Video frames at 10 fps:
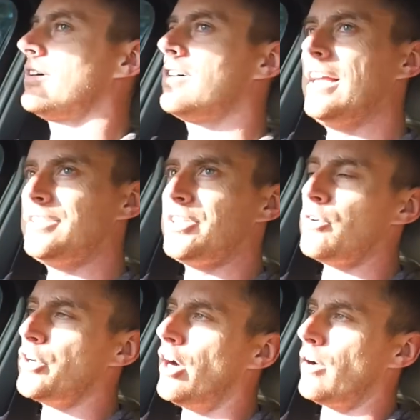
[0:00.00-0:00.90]
actually
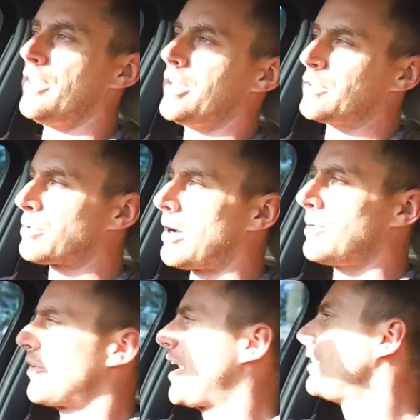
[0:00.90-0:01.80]
don't know. I think it was
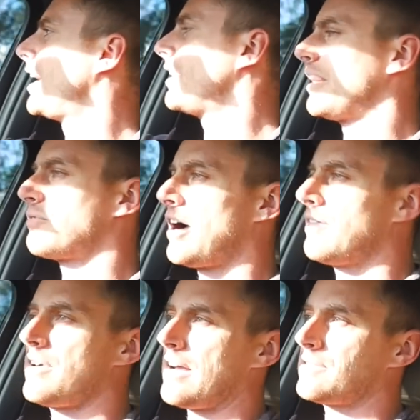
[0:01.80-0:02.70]
probably around that like
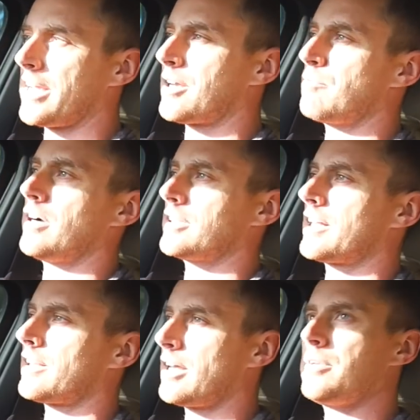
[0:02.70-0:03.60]
5.5 second mark. They
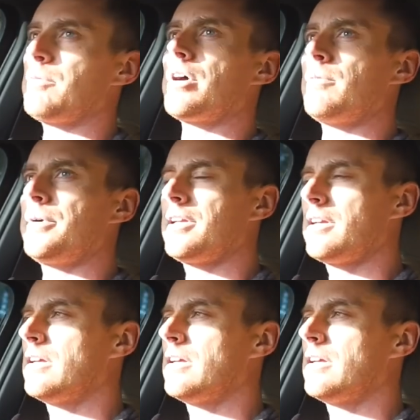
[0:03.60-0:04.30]
claimed it probably.